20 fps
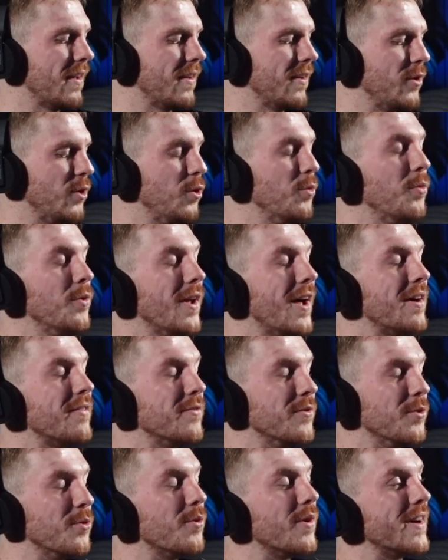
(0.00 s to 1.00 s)
You will have
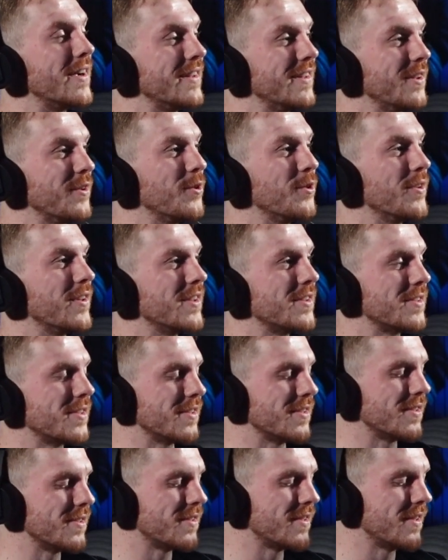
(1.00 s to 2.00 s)
no idea who this is.